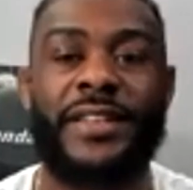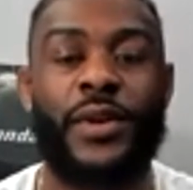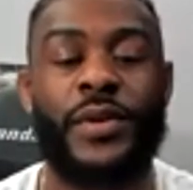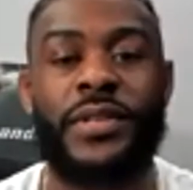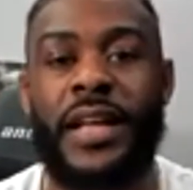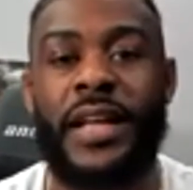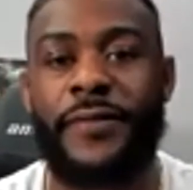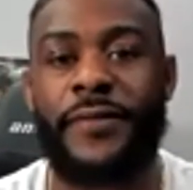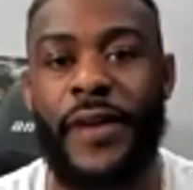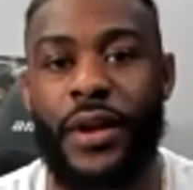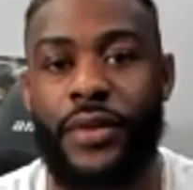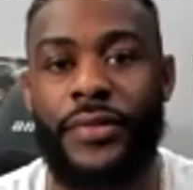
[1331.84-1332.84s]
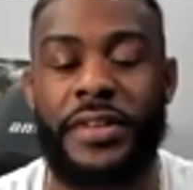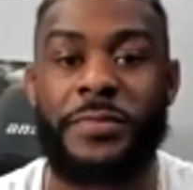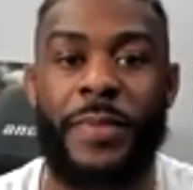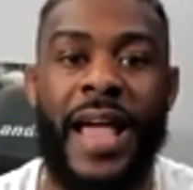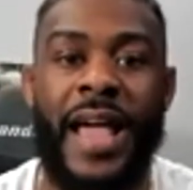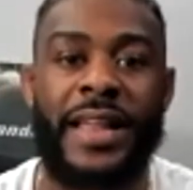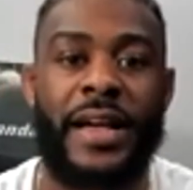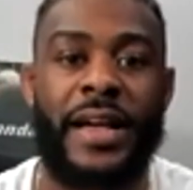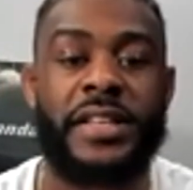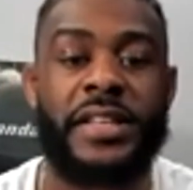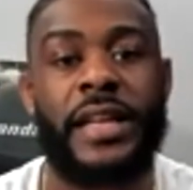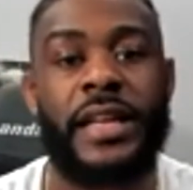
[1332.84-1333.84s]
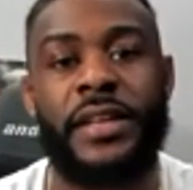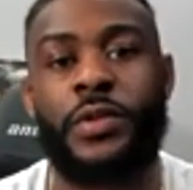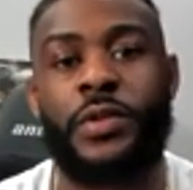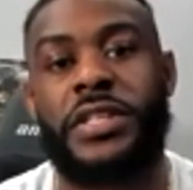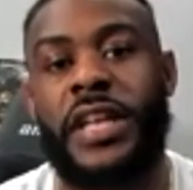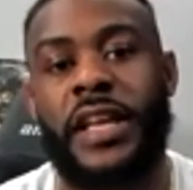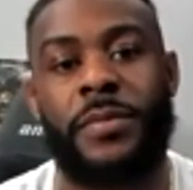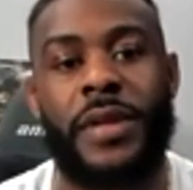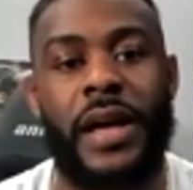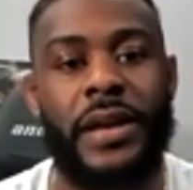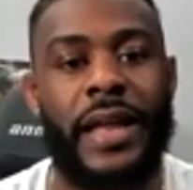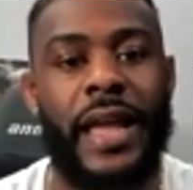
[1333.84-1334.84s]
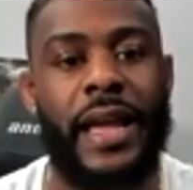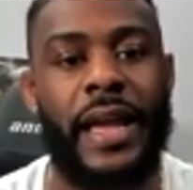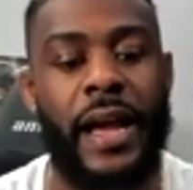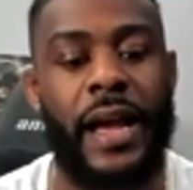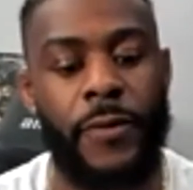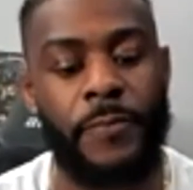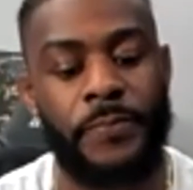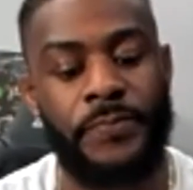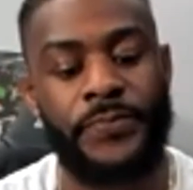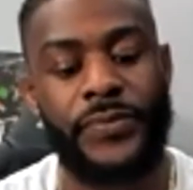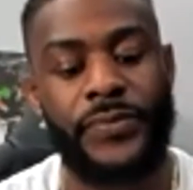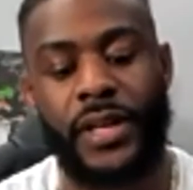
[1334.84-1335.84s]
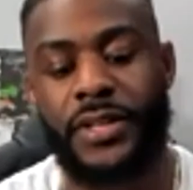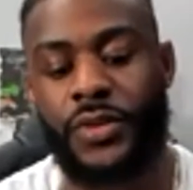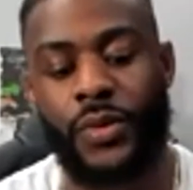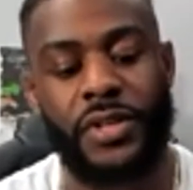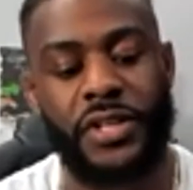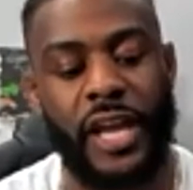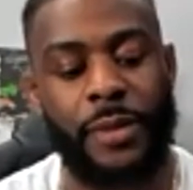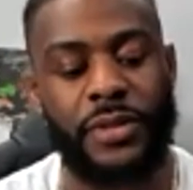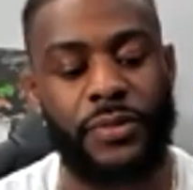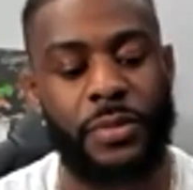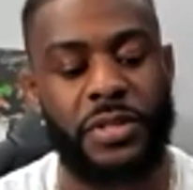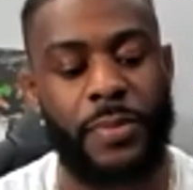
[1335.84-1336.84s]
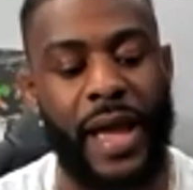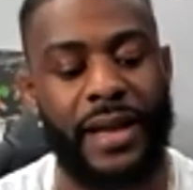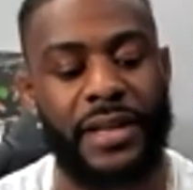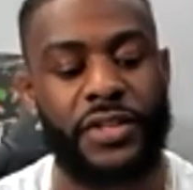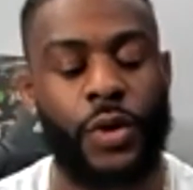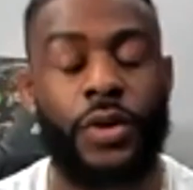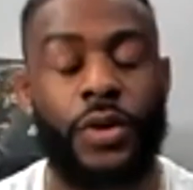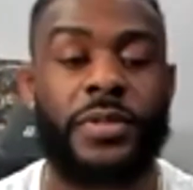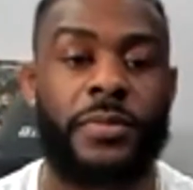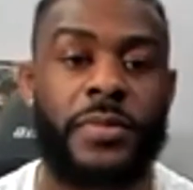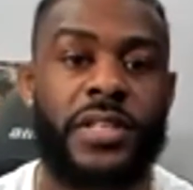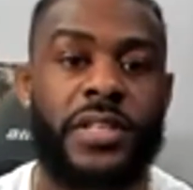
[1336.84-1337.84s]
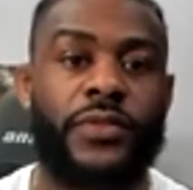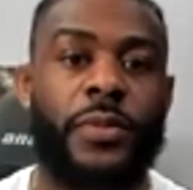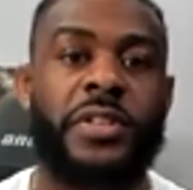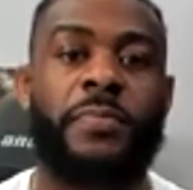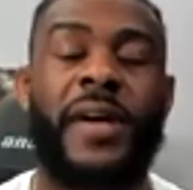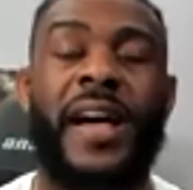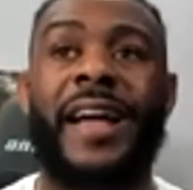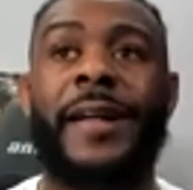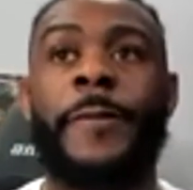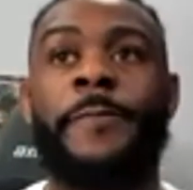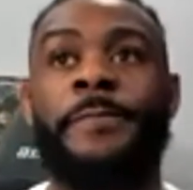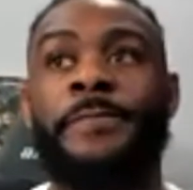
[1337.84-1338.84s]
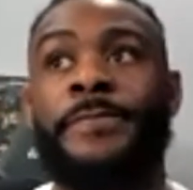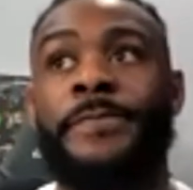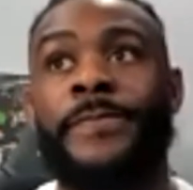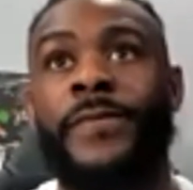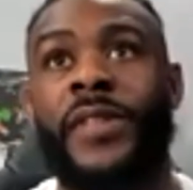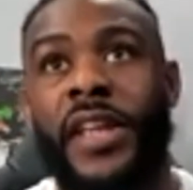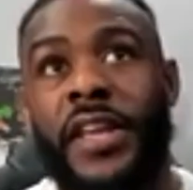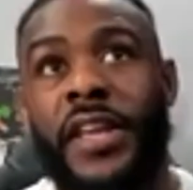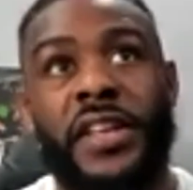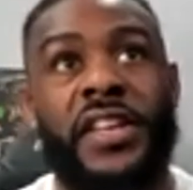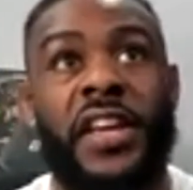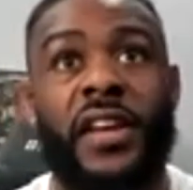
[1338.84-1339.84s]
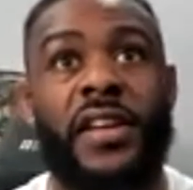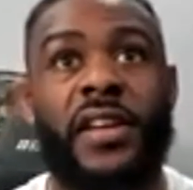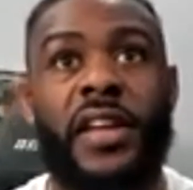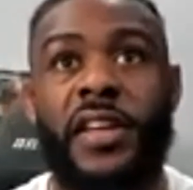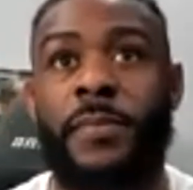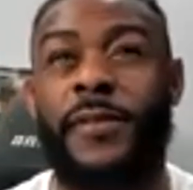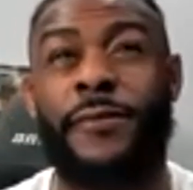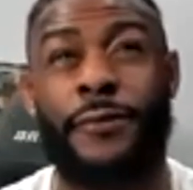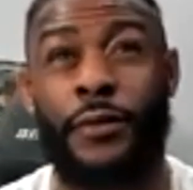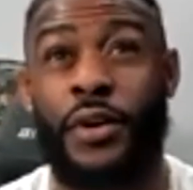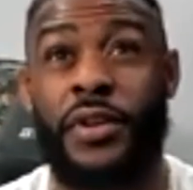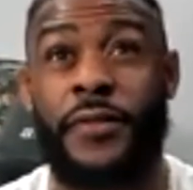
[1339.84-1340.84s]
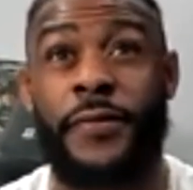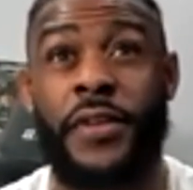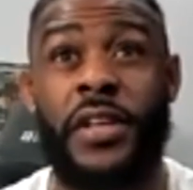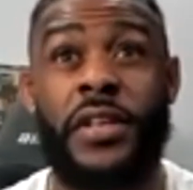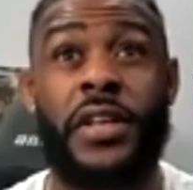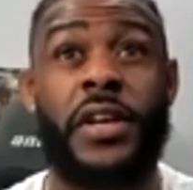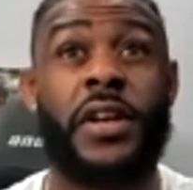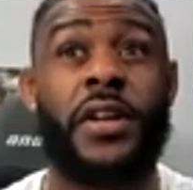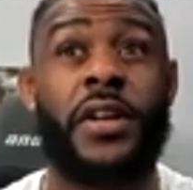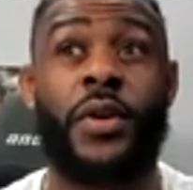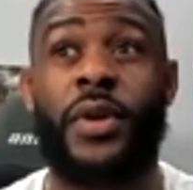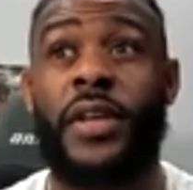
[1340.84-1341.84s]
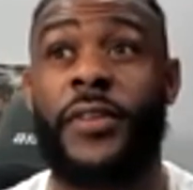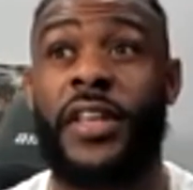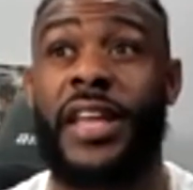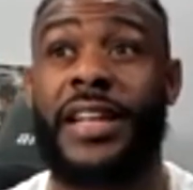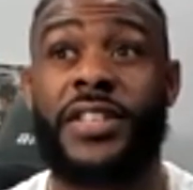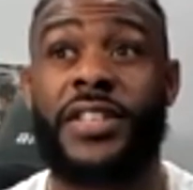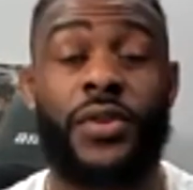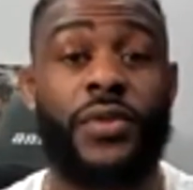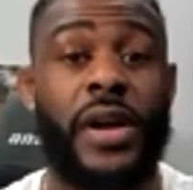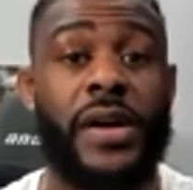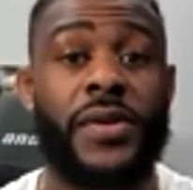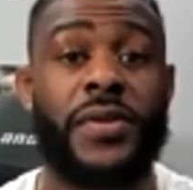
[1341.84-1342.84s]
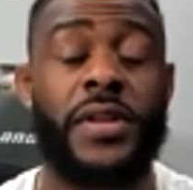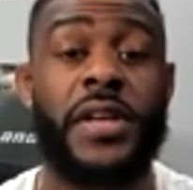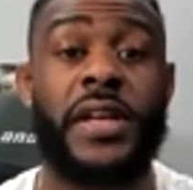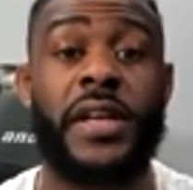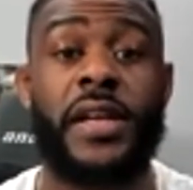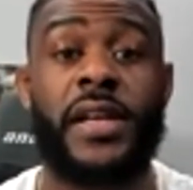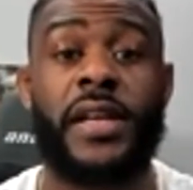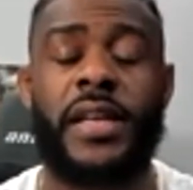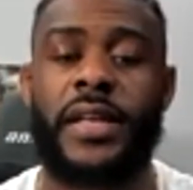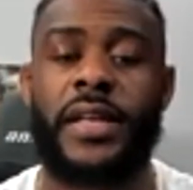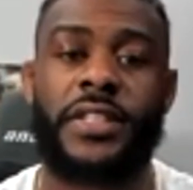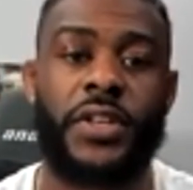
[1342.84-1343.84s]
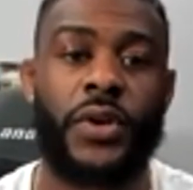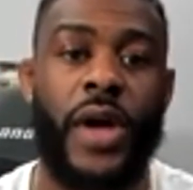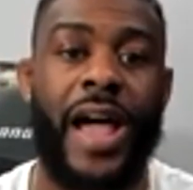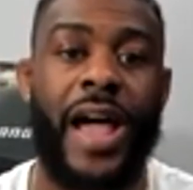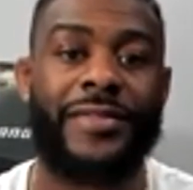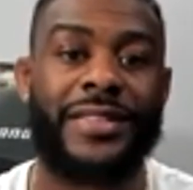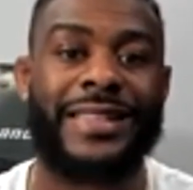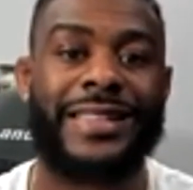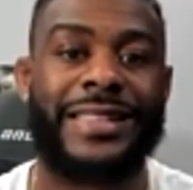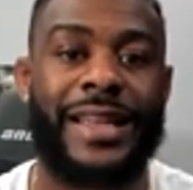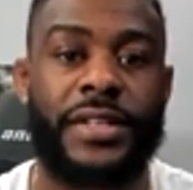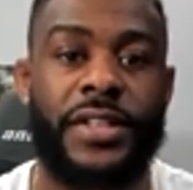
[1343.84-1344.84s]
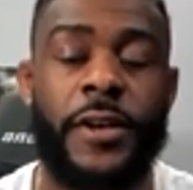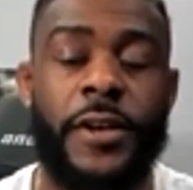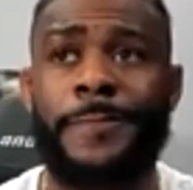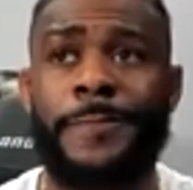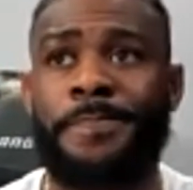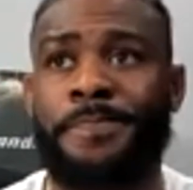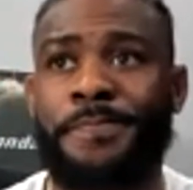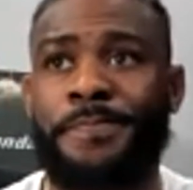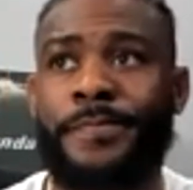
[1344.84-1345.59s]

He knows how to fight off of his back now. He's not letting you just take him down and hang out. He's doing damage from his back. He's throwing up submissions from his back. He can kick. He can be free on the feet, knowing if he gets to the ground, he can still have success there.